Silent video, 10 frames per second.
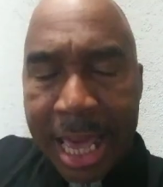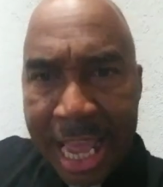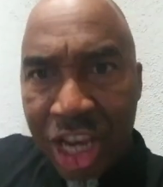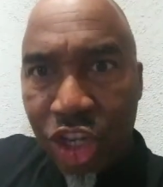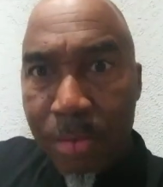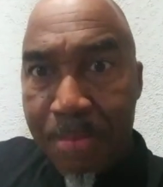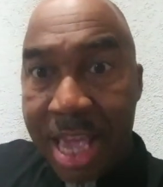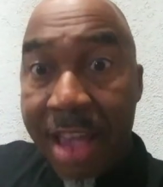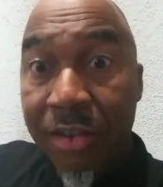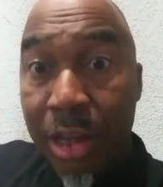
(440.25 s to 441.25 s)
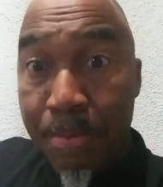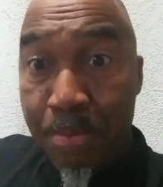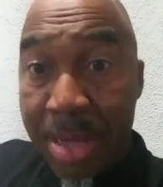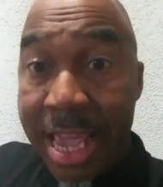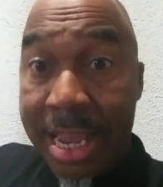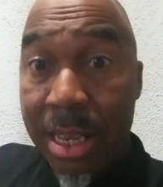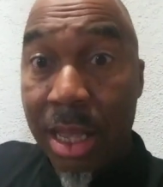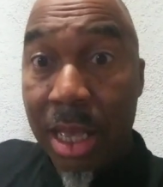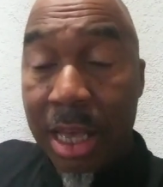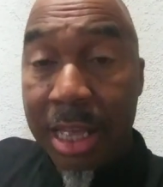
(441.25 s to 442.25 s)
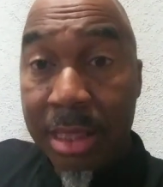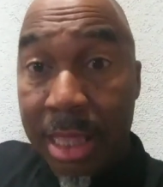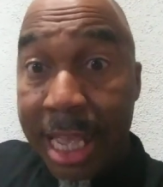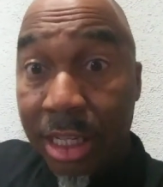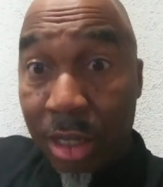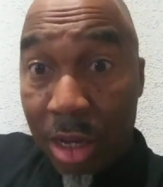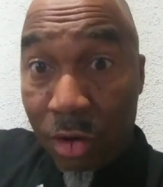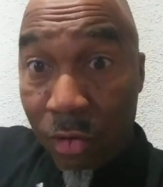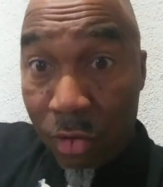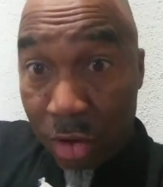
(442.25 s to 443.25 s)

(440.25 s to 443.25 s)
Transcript: he should be able to beat this,